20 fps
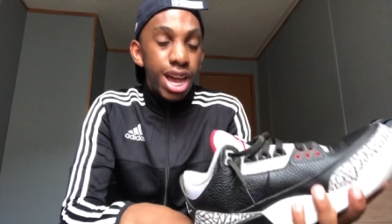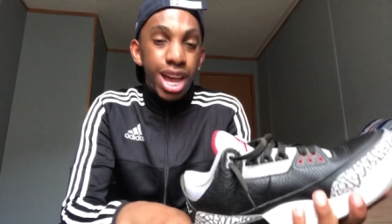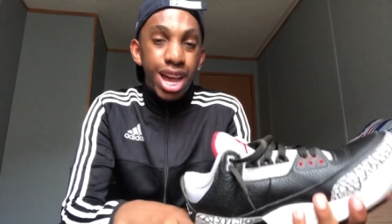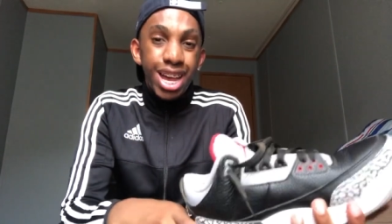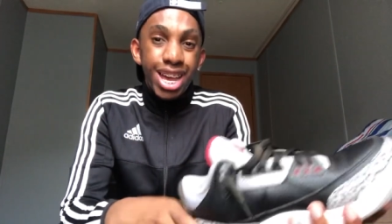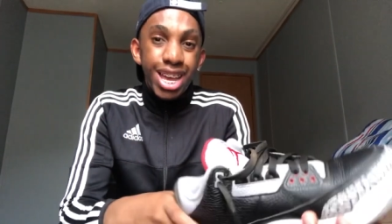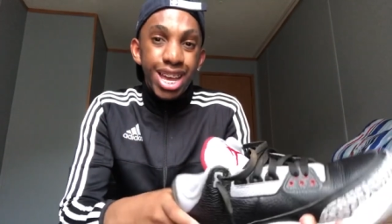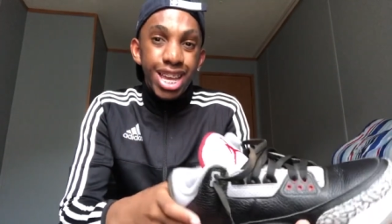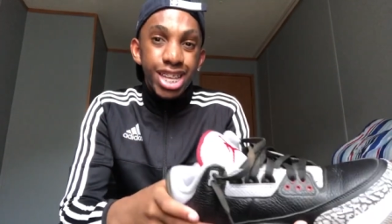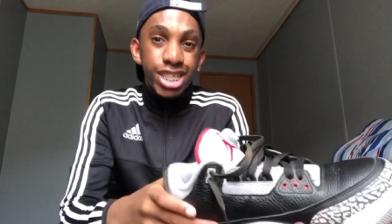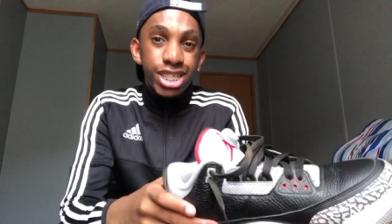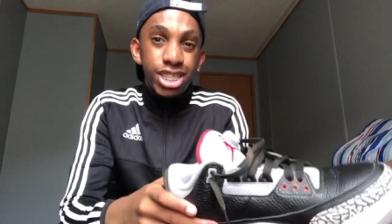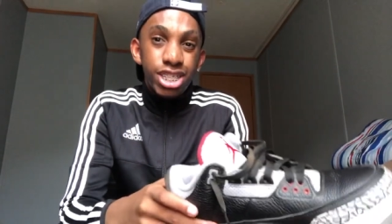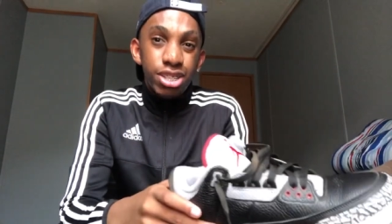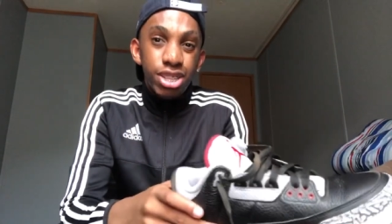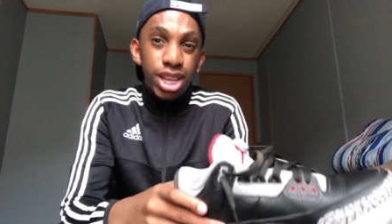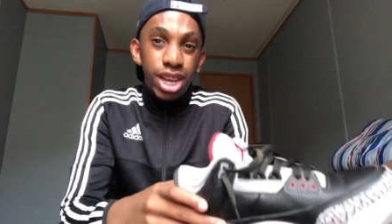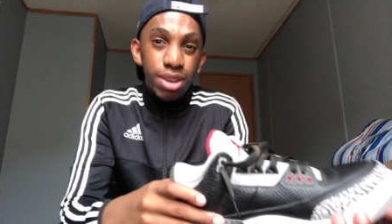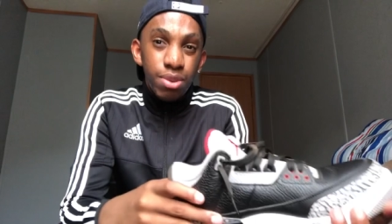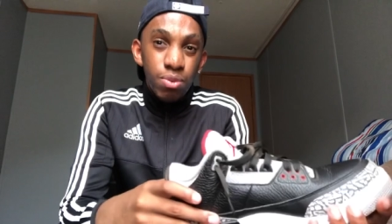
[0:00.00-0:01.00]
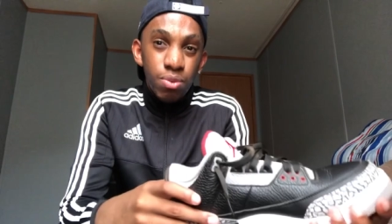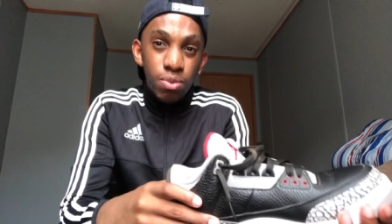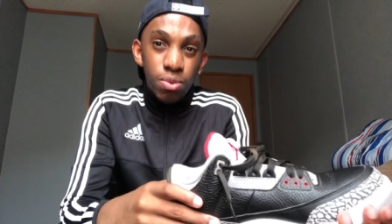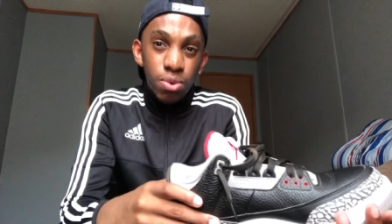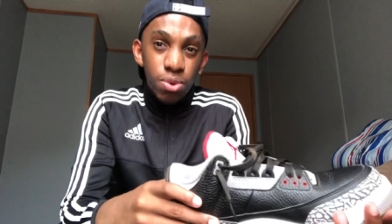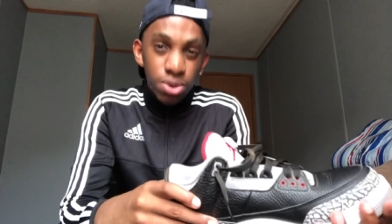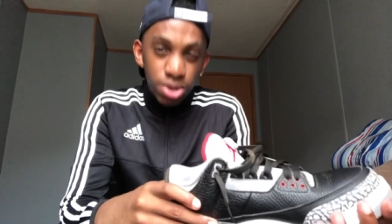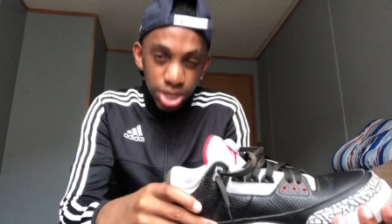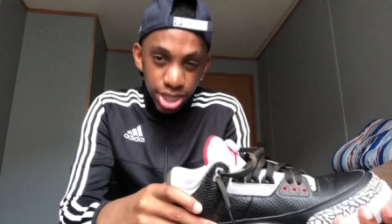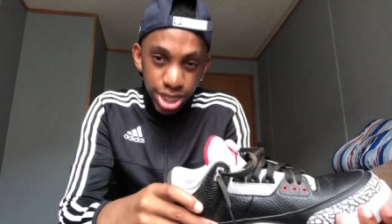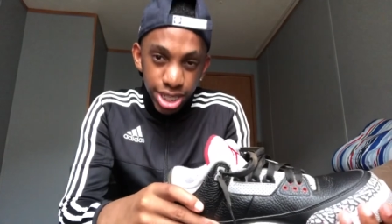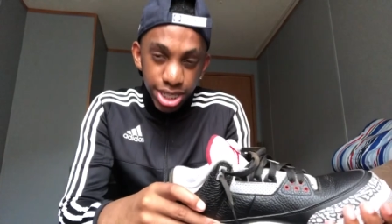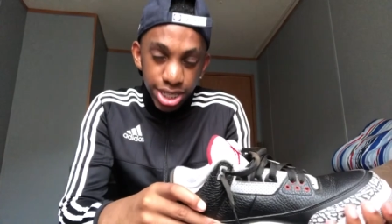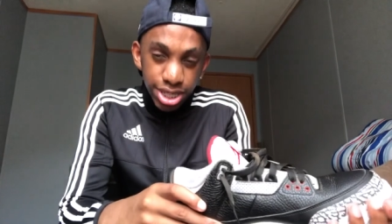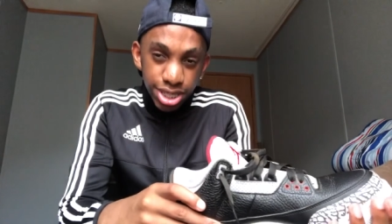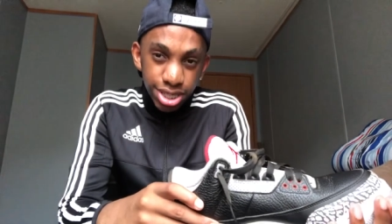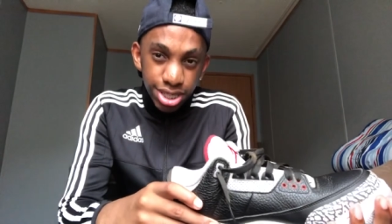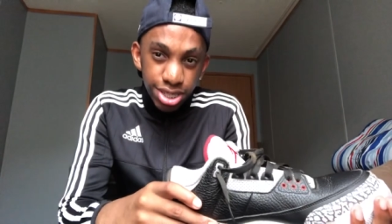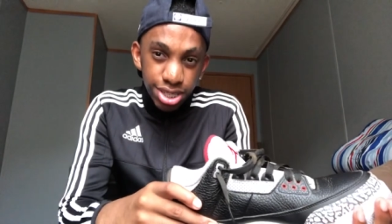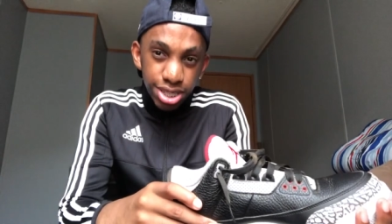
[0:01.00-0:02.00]
I actually like wore
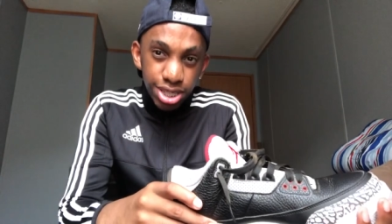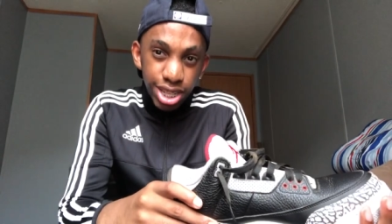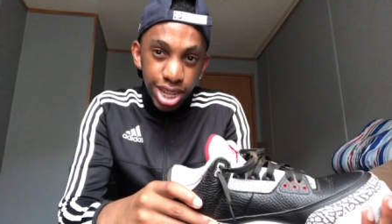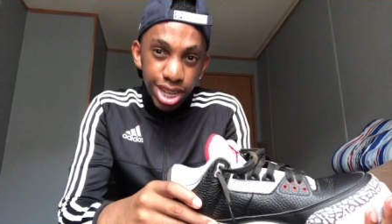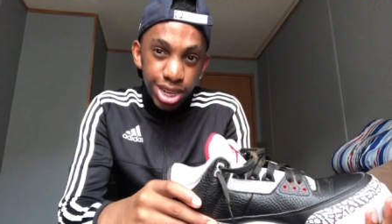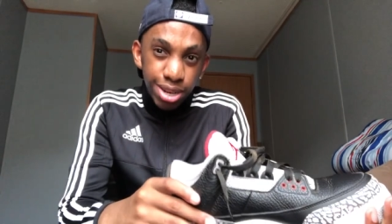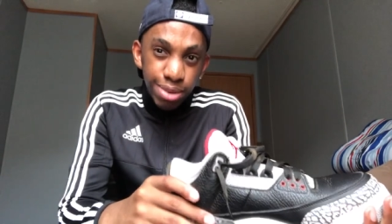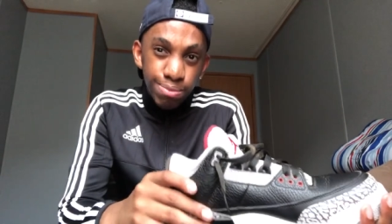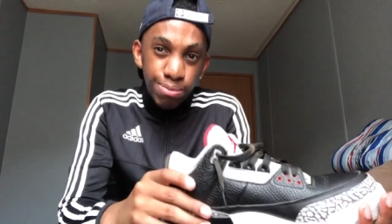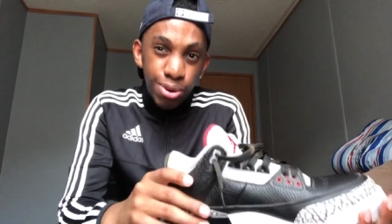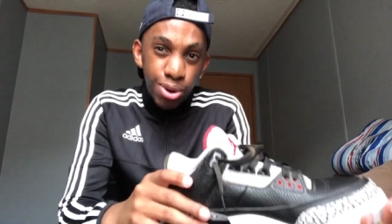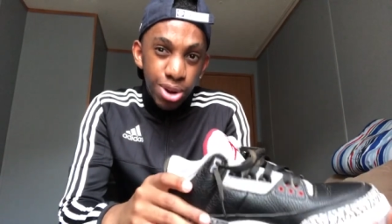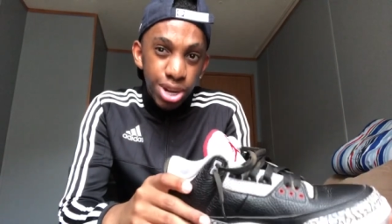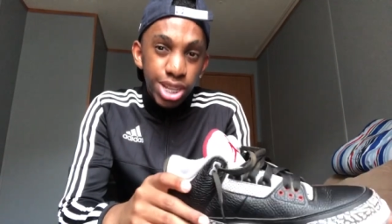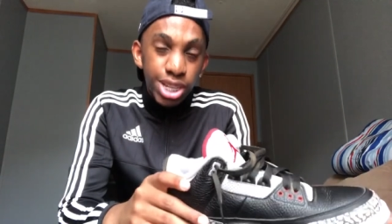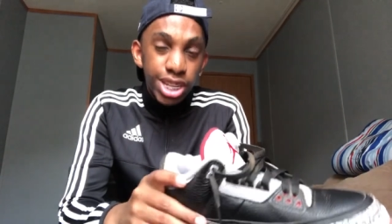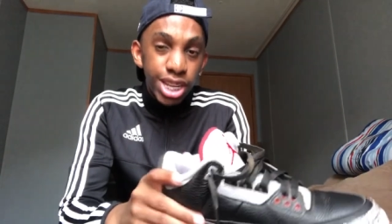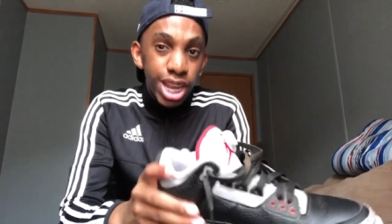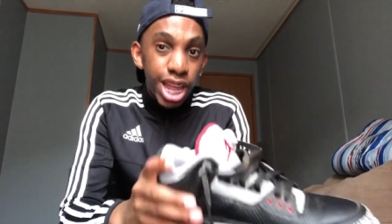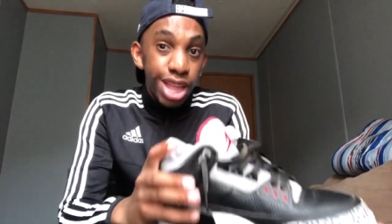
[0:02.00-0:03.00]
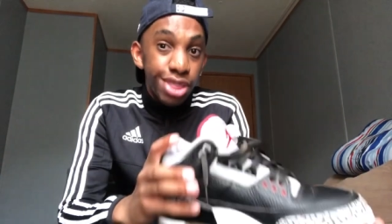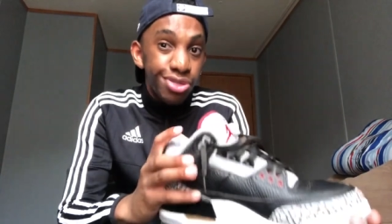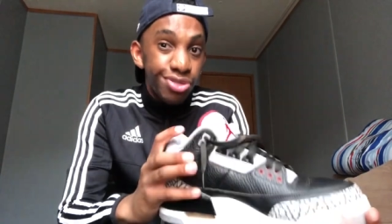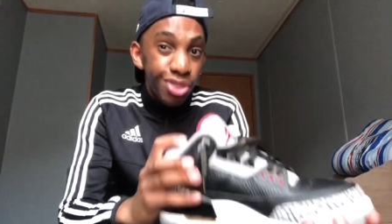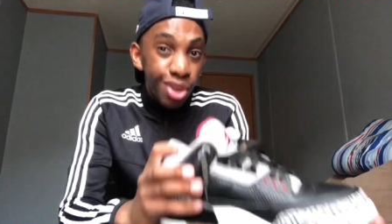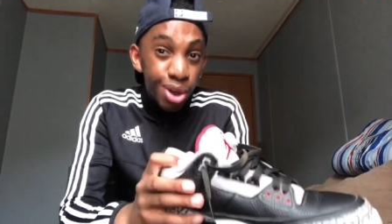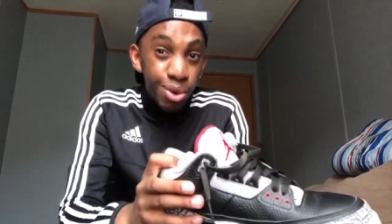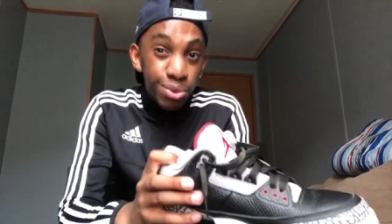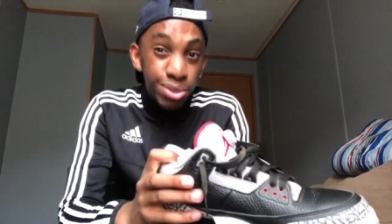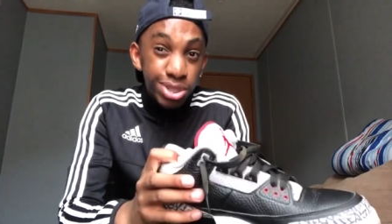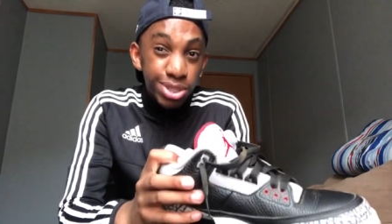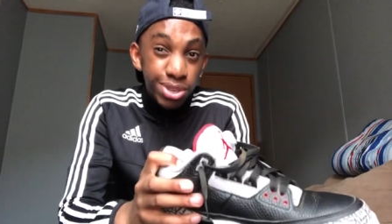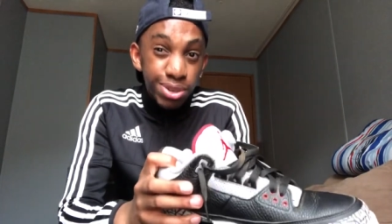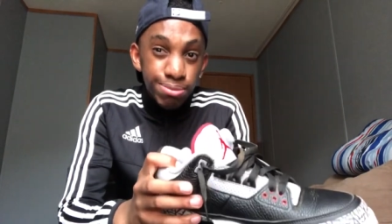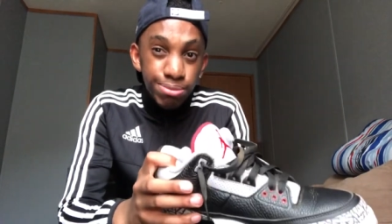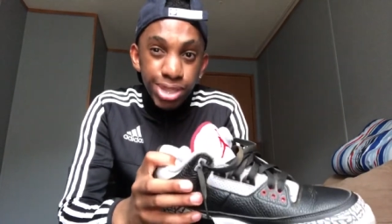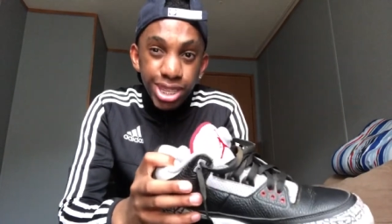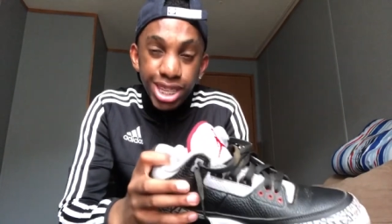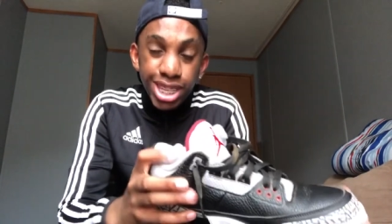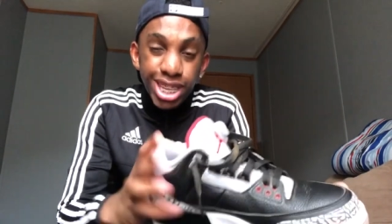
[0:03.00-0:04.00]
this to like a party that I thought was
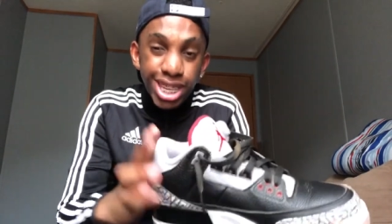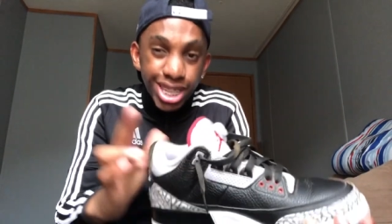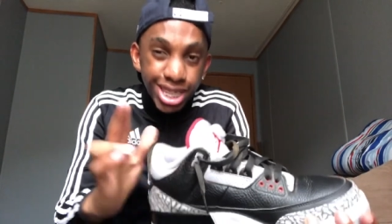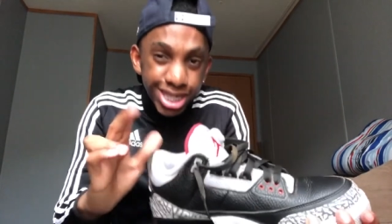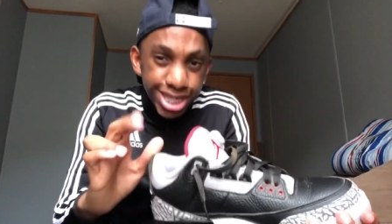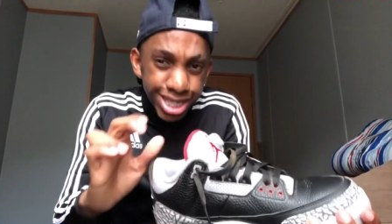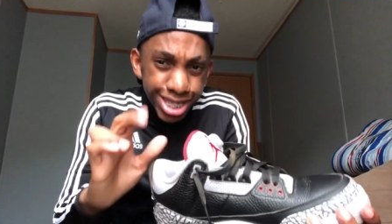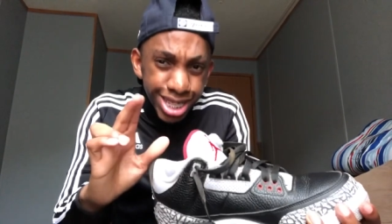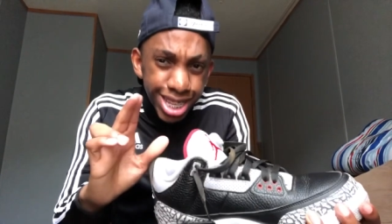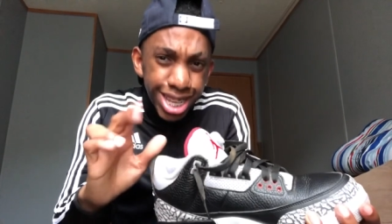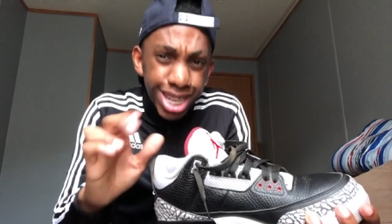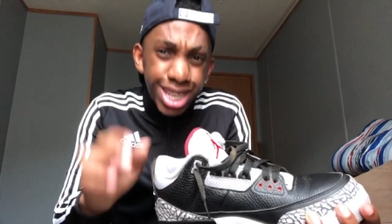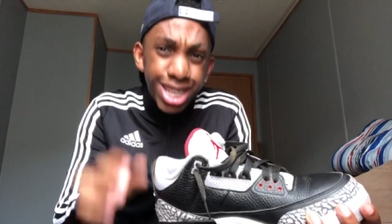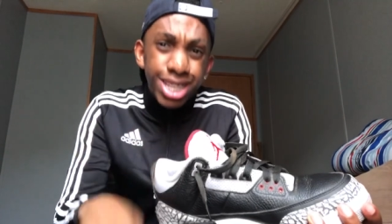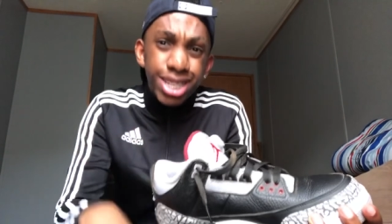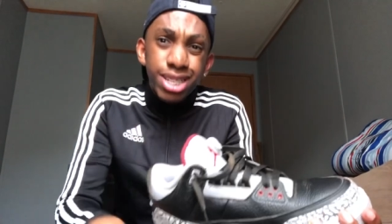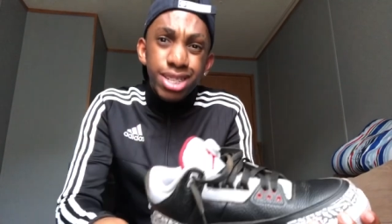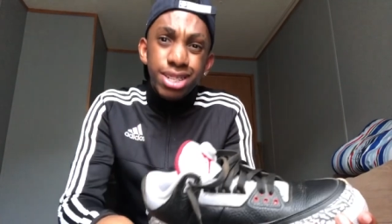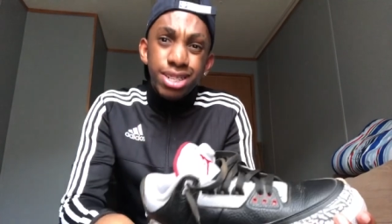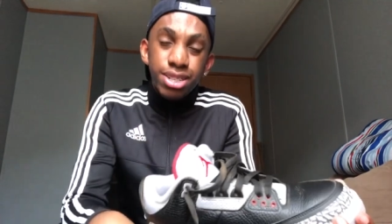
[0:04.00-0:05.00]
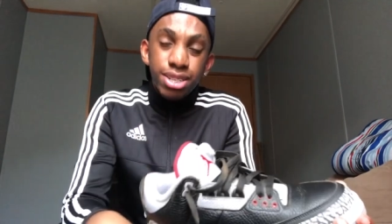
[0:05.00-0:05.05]
gonna be inside,